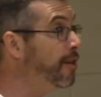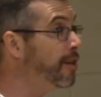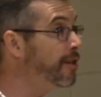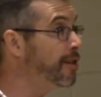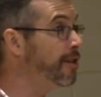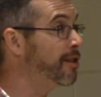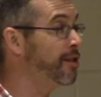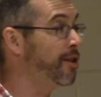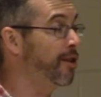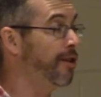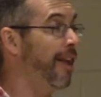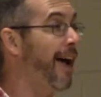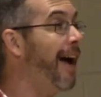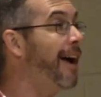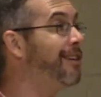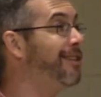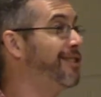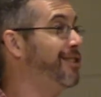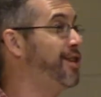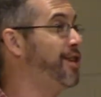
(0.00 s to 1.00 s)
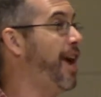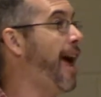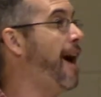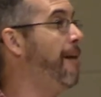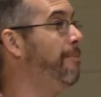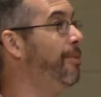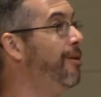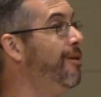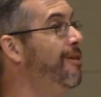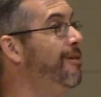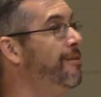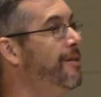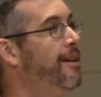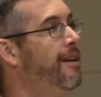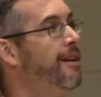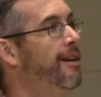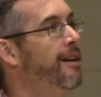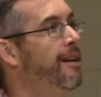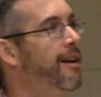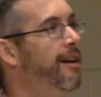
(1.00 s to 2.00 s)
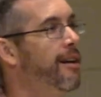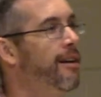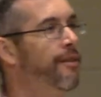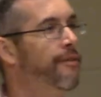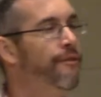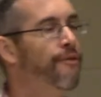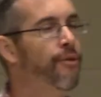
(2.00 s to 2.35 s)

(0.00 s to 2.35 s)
this is your last chapel uh,